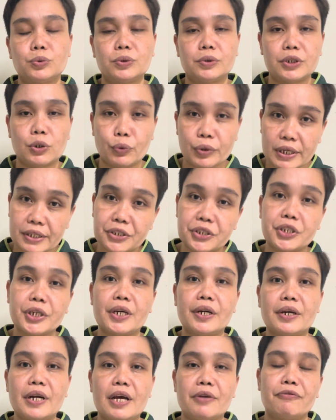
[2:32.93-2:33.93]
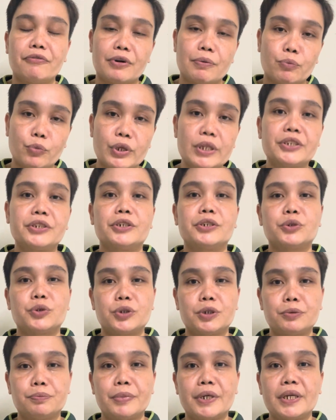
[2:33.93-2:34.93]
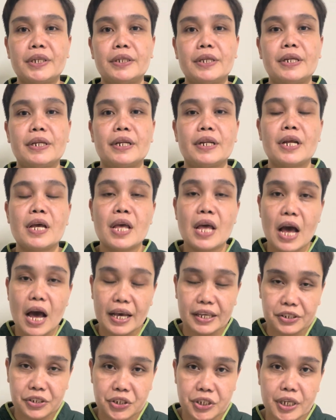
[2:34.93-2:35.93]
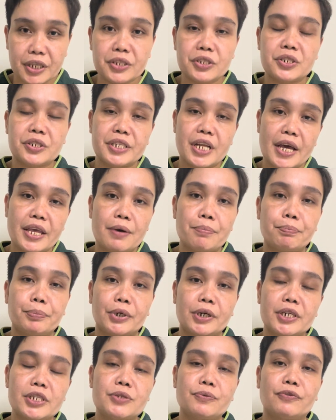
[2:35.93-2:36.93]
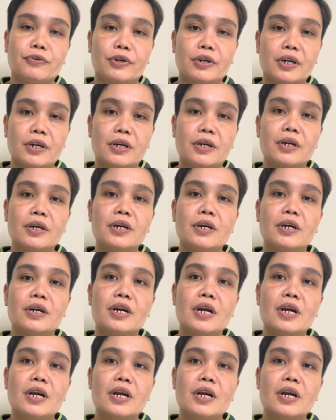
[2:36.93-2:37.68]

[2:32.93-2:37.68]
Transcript: the wheelchair and from wheelchair to the bed, and I change diapers for her.